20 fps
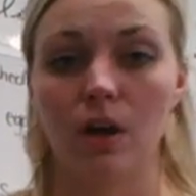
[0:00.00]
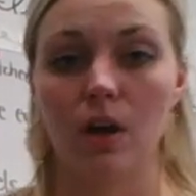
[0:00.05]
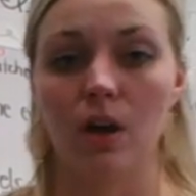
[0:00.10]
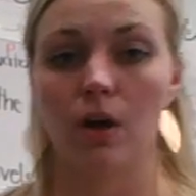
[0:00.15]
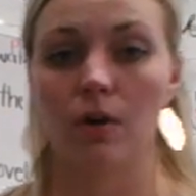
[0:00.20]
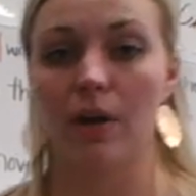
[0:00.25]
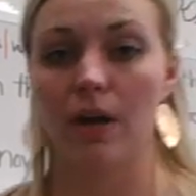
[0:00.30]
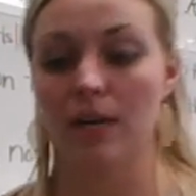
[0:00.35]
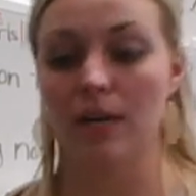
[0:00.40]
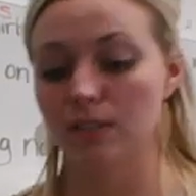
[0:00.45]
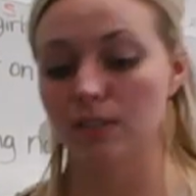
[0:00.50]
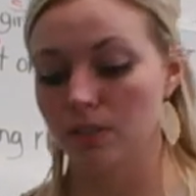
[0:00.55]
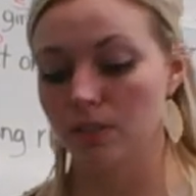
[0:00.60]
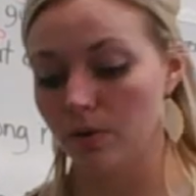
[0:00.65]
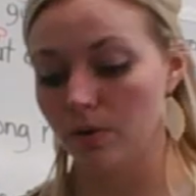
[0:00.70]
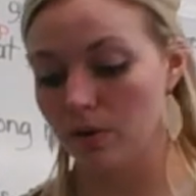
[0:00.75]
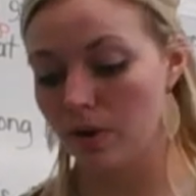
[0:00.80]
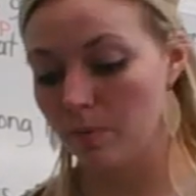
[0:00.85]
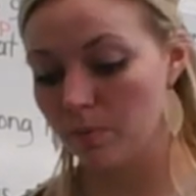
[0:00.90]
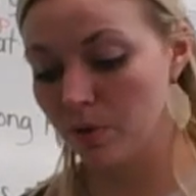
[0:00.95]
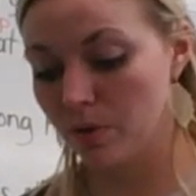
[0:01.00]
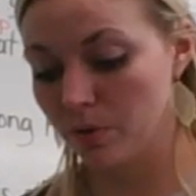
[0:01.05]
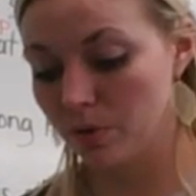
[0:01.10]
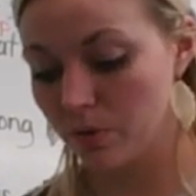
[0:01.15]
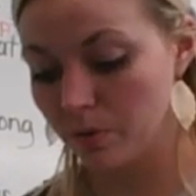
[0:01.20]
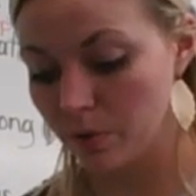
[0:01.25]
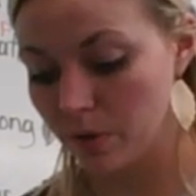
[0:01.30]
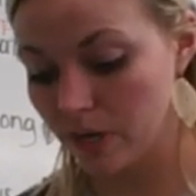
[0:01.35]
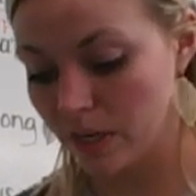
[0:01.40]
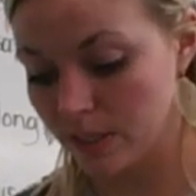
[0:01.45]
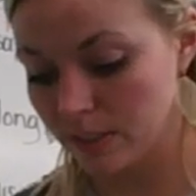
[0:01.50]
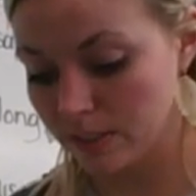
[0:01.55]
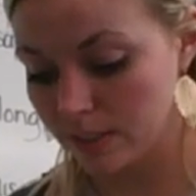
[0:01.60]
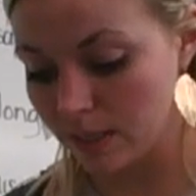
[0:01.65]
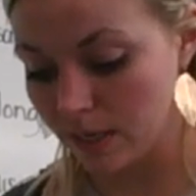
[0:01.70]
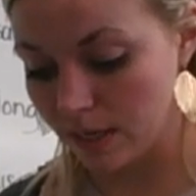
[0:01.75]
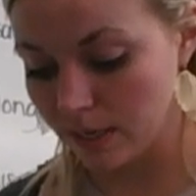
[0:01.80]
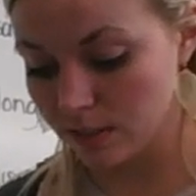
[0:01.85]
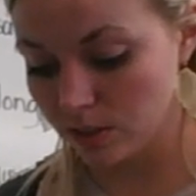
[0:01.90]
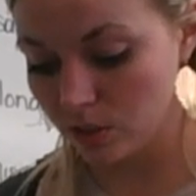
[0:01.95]
Okay, so number 3
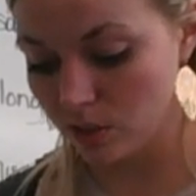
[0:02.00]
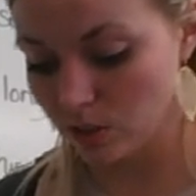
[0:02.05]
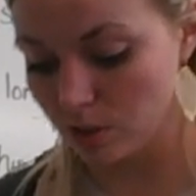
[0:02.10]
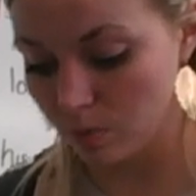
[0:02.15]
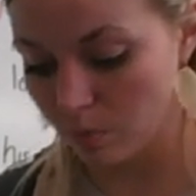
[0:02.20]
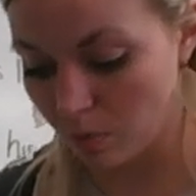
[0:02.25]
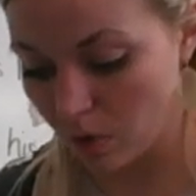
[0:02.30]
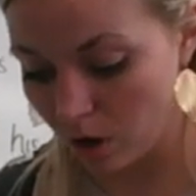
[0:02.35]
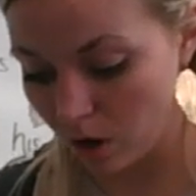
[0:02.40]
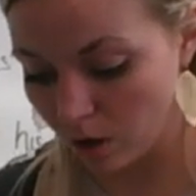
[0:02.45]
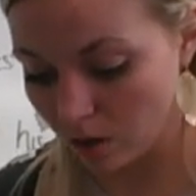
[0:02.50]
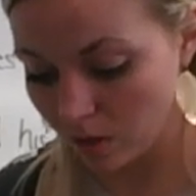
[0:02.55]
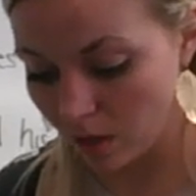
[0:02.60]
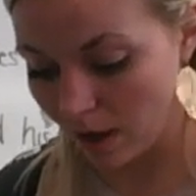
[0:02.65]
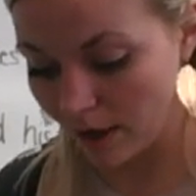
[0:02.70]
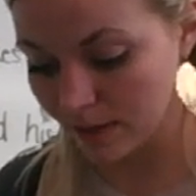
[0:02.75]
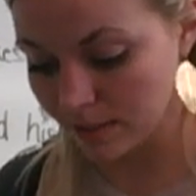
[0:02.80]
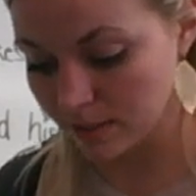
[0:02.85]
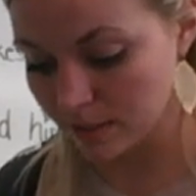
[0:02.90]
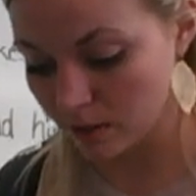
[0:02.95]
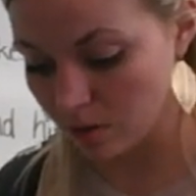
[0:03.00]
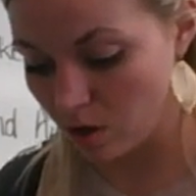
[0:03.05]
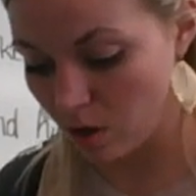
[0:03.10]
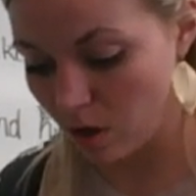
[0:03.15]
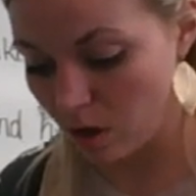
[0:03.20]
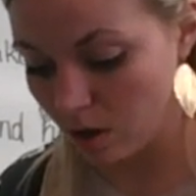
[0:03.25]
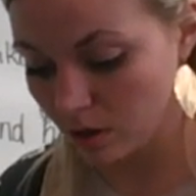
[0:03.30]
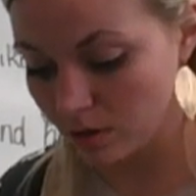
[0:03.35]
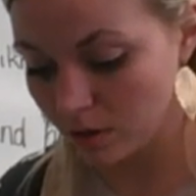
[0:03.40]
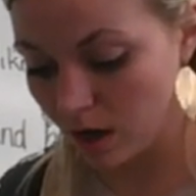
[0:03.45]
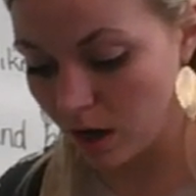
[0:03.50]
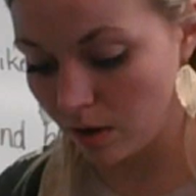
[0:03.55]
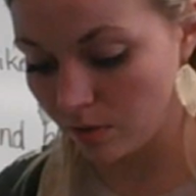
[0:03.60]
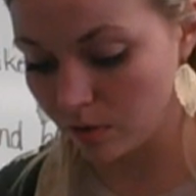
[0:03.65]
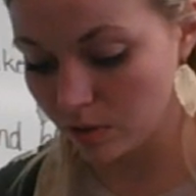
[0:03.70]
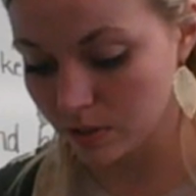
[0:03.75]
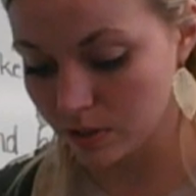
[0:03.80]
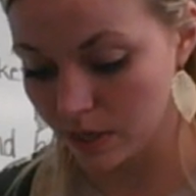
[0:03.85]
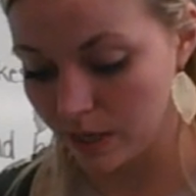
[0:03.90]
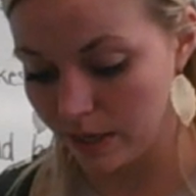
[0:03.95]
says Jamal likes long
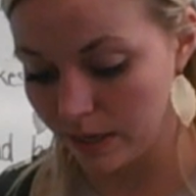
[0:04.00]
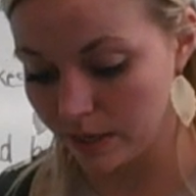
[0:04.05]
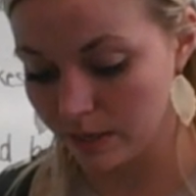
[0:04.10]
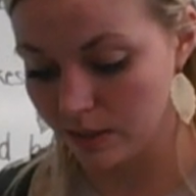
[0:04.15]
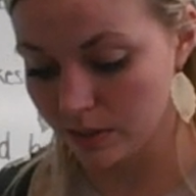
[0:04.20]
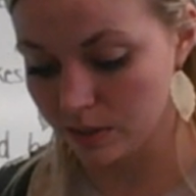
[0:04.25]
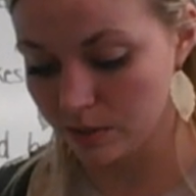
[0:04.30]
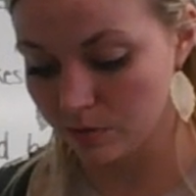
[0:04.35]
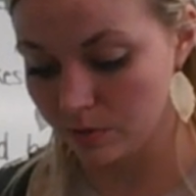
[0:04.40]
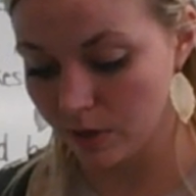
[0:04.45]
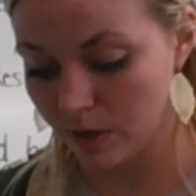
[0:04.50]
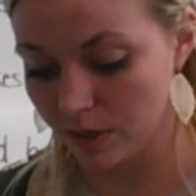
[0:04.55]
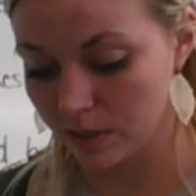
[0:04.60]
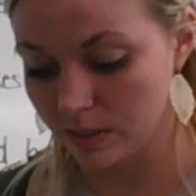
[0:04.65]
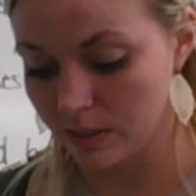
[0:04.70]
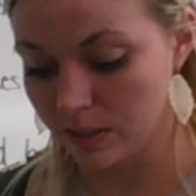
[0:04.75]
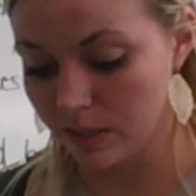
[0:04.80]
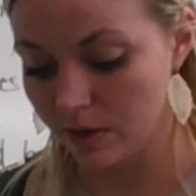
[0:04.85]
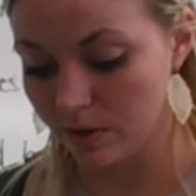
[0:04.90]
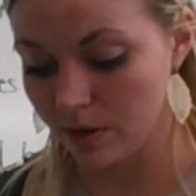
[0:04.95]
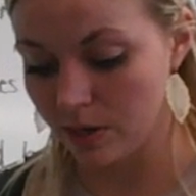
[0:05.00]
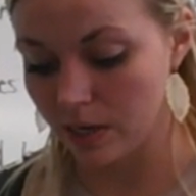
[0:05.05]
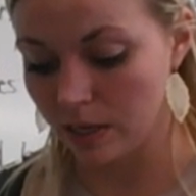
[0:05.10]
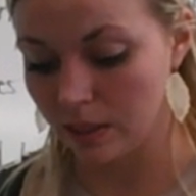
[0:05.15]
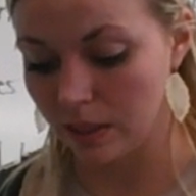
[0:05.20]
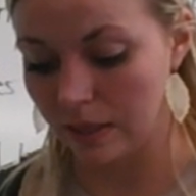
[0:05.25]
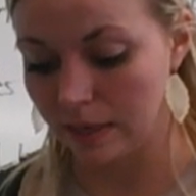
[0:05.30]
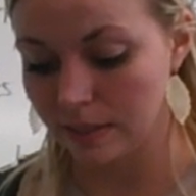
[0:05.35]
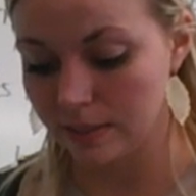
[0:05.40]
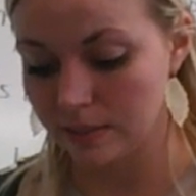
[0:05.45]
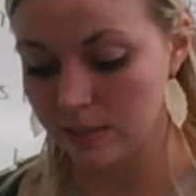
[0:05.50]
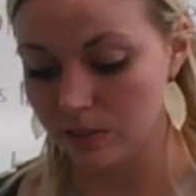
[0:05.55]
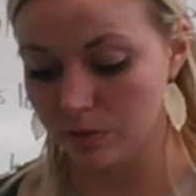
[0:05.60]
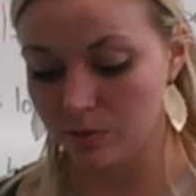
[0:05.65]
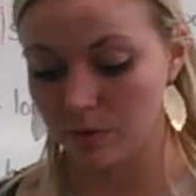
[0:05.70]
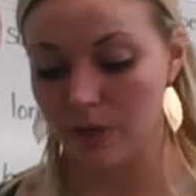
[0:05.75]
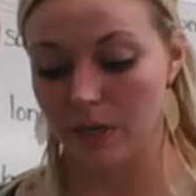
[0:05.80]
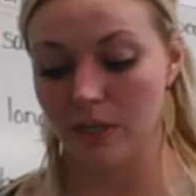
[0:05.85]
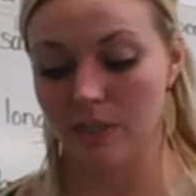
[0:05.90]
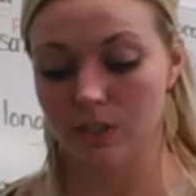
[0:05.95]
novels and his friend Derek likes to
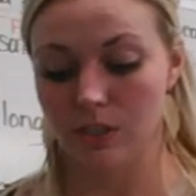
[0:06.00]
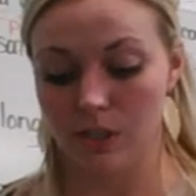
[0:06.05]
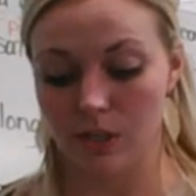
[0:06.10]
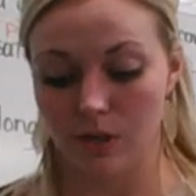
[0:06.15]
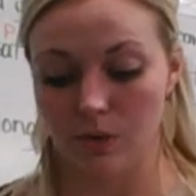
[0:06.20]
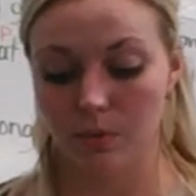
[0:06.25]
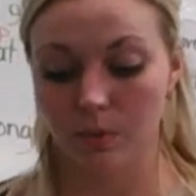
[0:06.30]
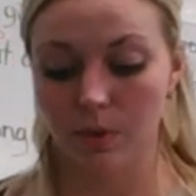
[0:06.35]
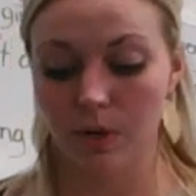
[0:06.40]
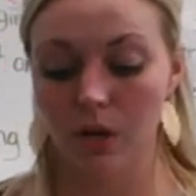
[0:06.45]
read too.